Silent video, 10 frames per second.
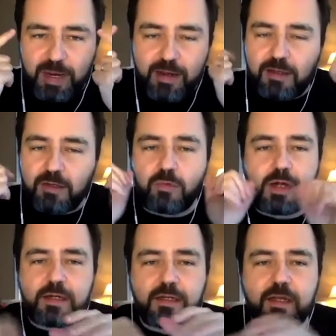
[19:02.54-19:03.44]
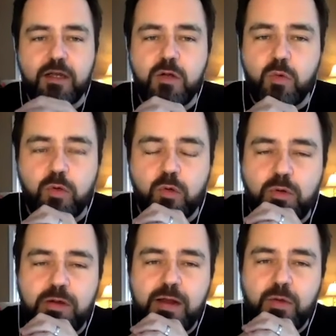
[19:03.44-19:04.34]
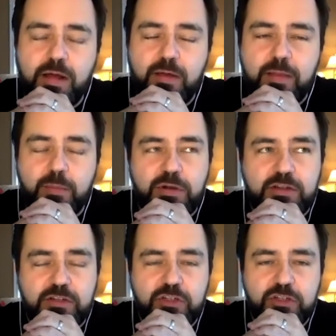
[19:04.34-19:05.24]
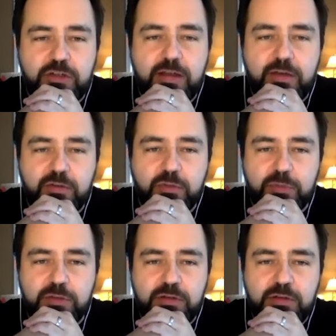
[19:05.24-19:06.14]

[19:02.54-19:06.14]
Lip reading: bank and ready to go, or how that process shook out a little bit.